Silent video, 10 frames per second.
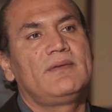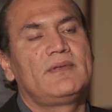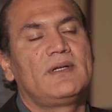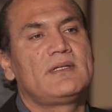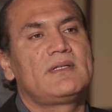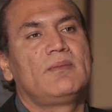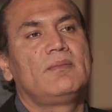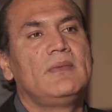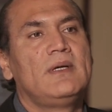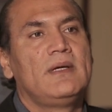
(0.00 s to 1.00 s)
If there is
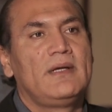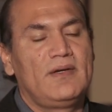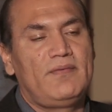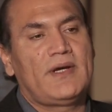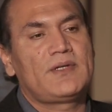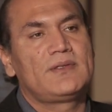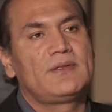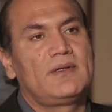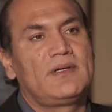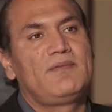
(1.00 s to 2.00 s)
some
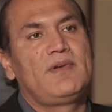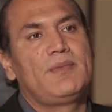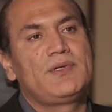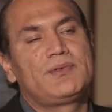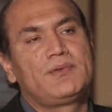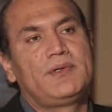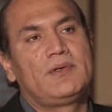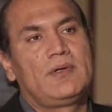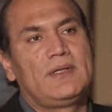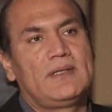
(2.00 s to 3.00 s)
infection or inflammation
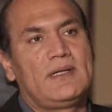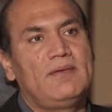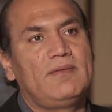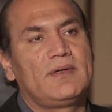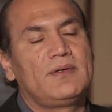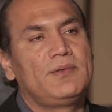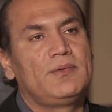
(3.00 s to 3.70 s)
going on in the liver,